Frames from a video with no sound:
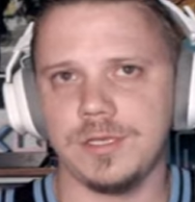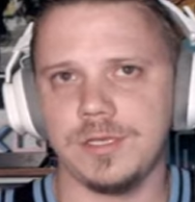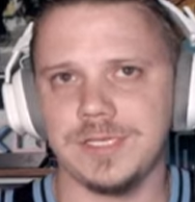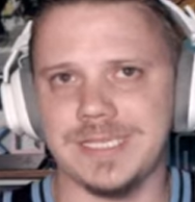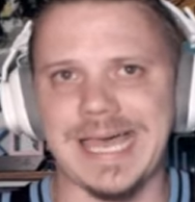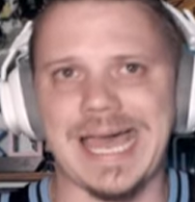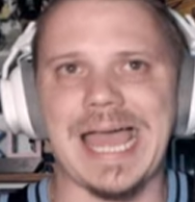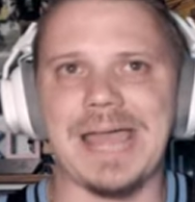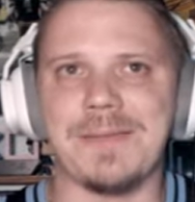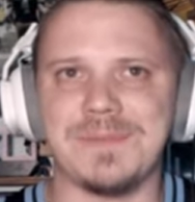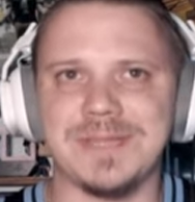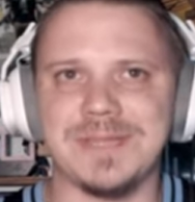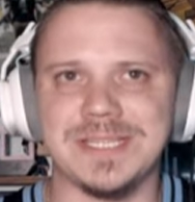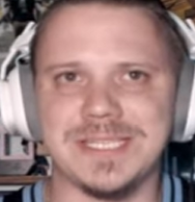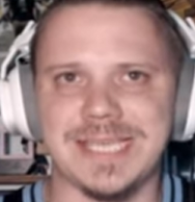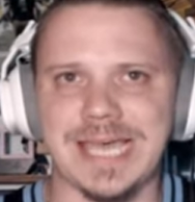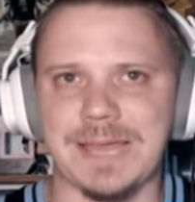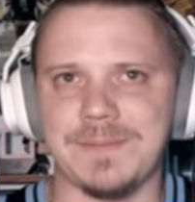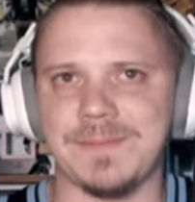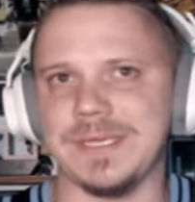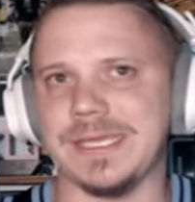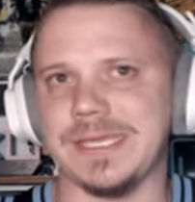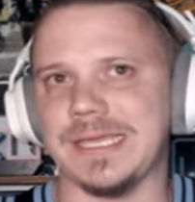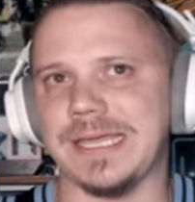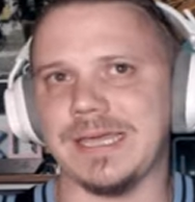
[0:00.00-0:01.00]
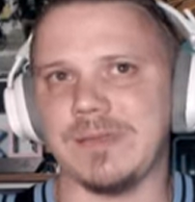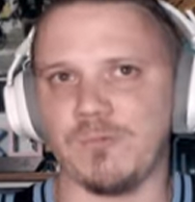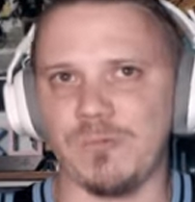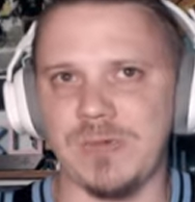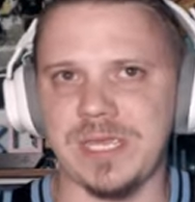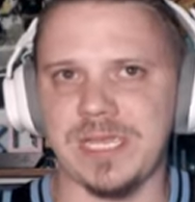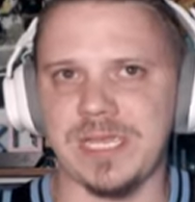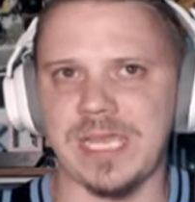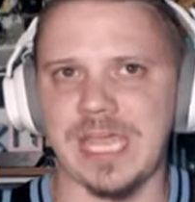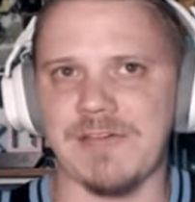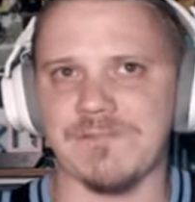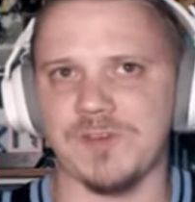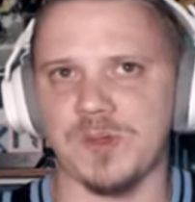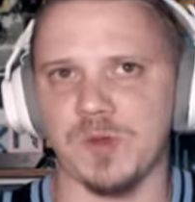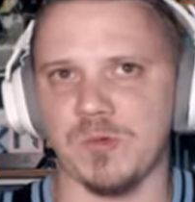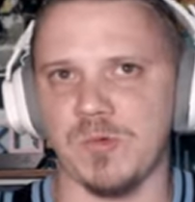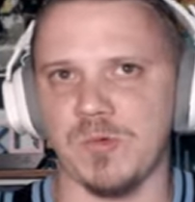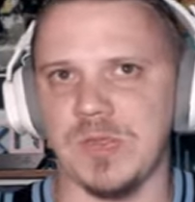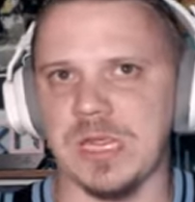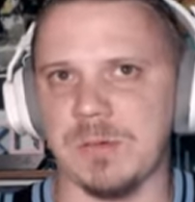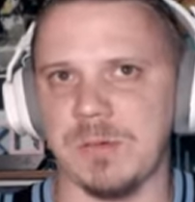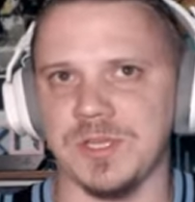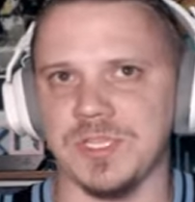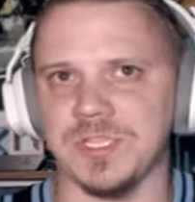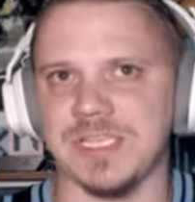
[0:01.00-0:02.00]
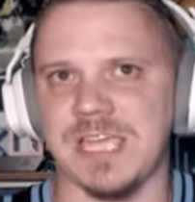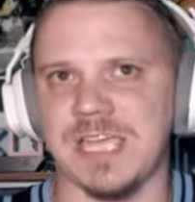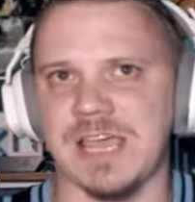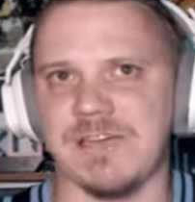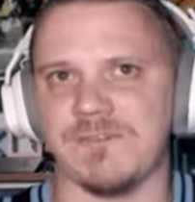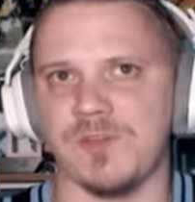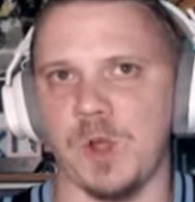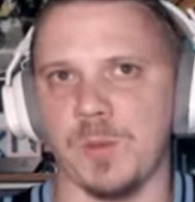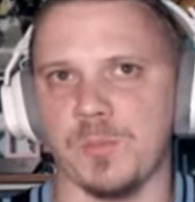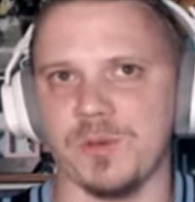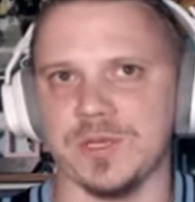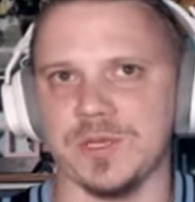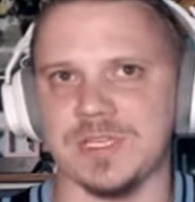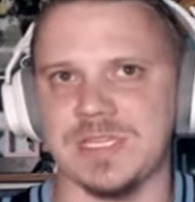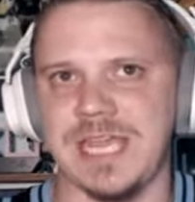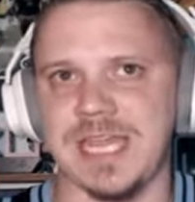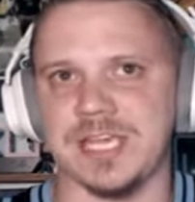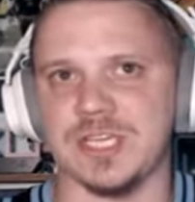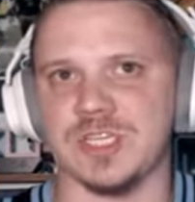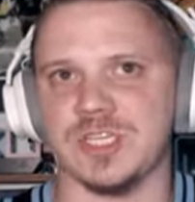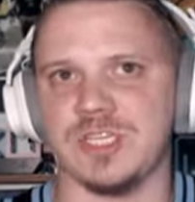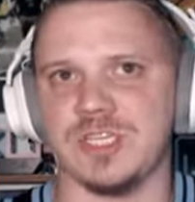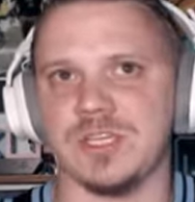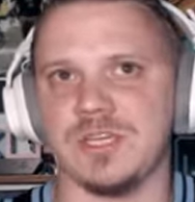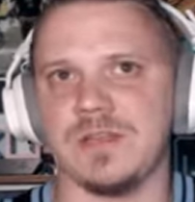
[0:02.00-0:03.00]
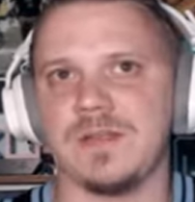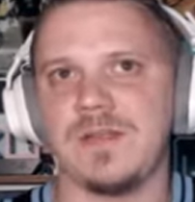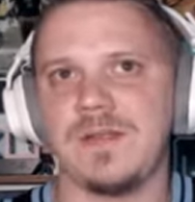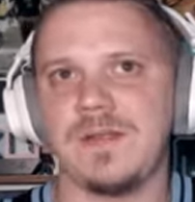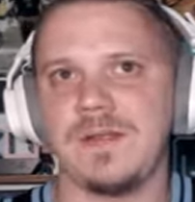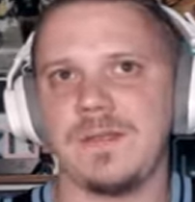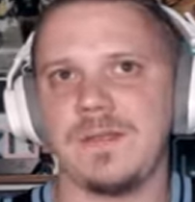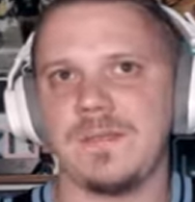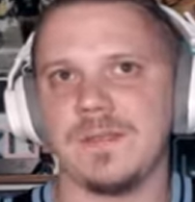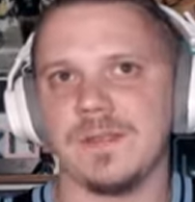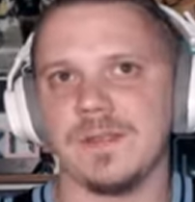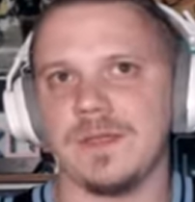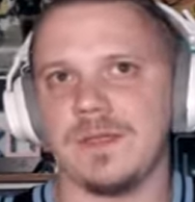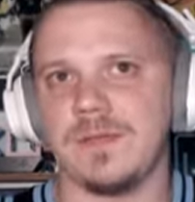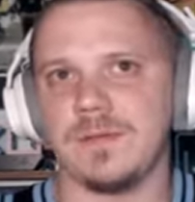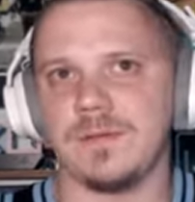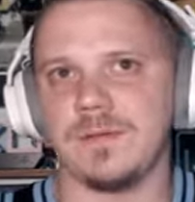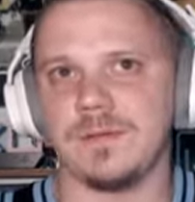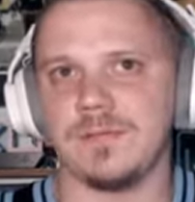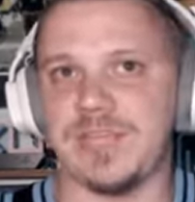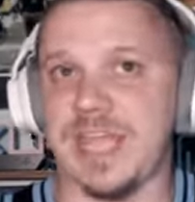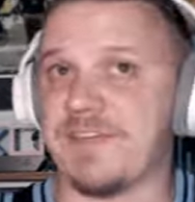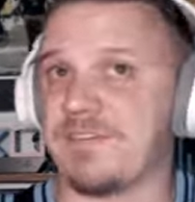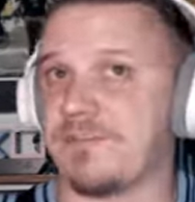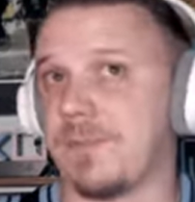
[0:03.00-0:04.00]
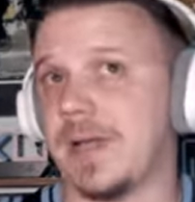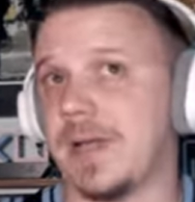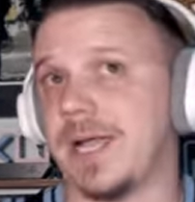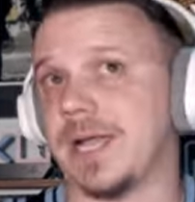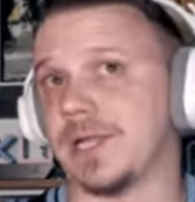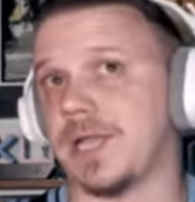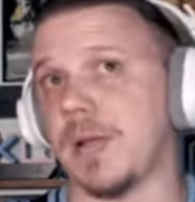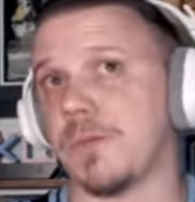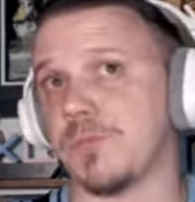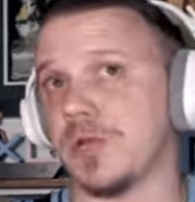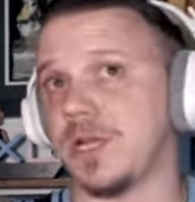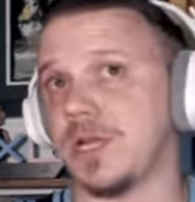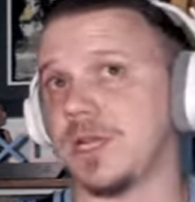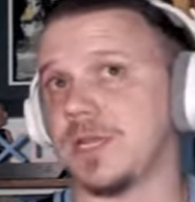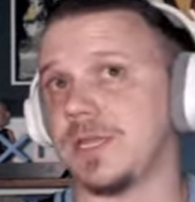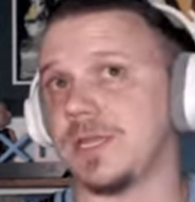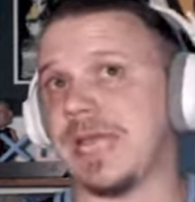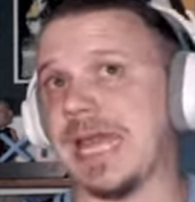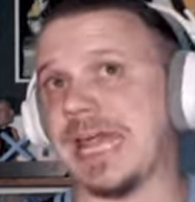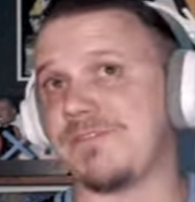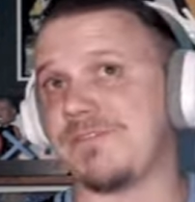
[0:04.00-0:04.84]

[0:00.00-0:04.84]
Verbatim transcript: Time and time again, week after week, we just have no protection. David Montgomery didn't